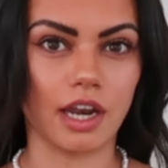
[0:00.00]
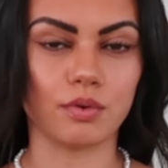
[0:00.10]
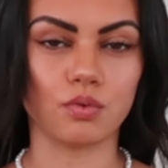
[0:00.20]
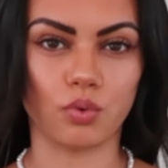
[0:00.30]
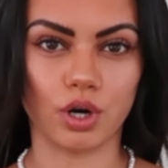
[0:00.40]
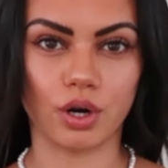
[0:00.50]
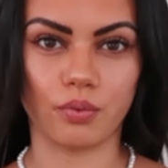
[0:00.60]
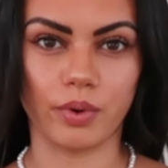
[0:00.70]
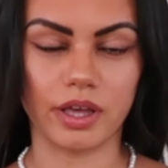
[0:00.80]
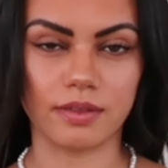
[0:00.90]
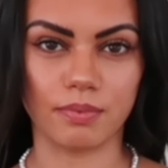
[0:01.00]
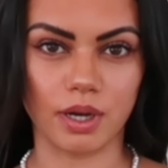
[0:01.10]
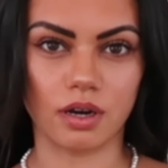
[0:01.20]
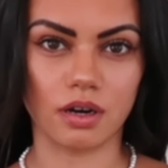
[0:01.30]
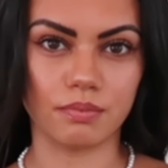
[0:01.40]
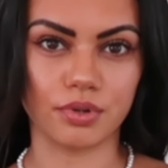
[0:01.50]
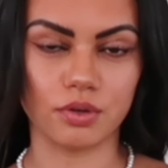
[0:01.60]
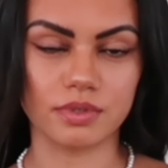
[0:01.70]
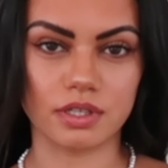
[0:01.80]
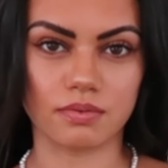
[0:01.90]
that it would work with bigger
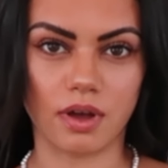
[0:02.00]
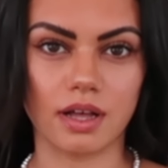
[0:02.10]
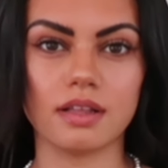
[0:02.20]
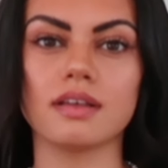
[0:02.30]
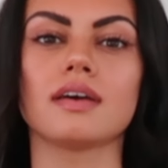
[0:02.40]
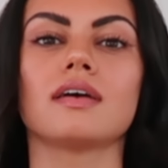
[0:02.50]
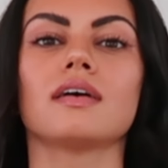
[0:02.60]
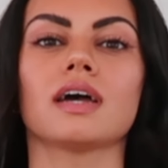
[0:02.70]
boobs as well.